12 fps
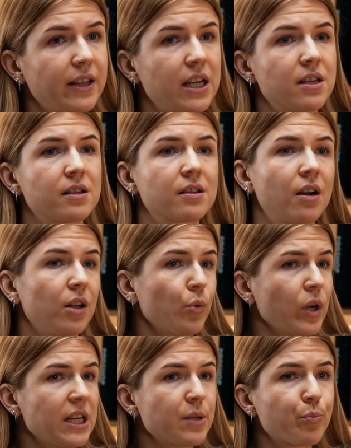that is
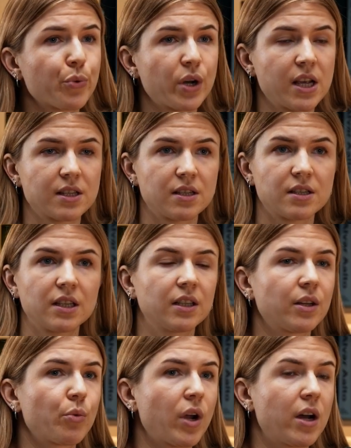already present in
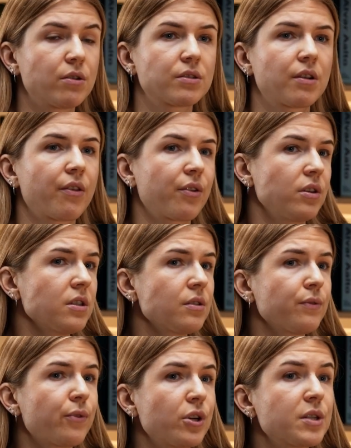around 30 to
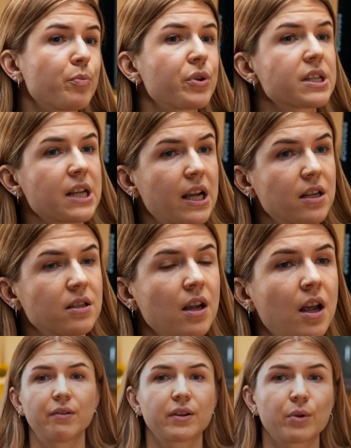40%
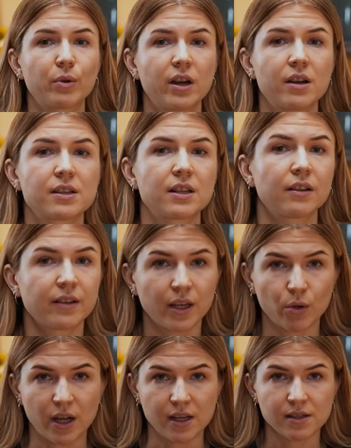of queries in the
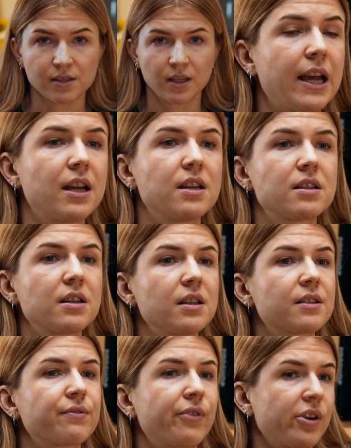US and
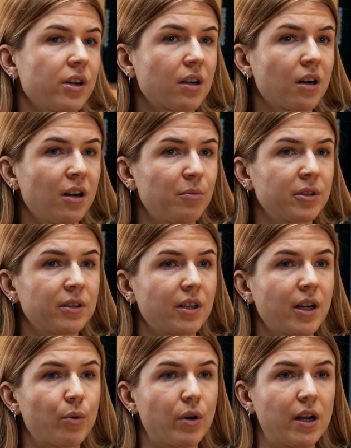is very common
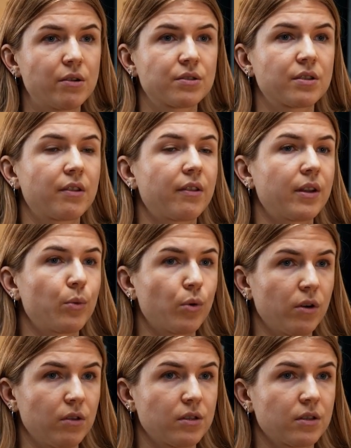around the
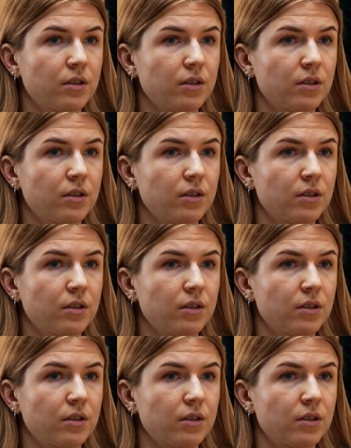world.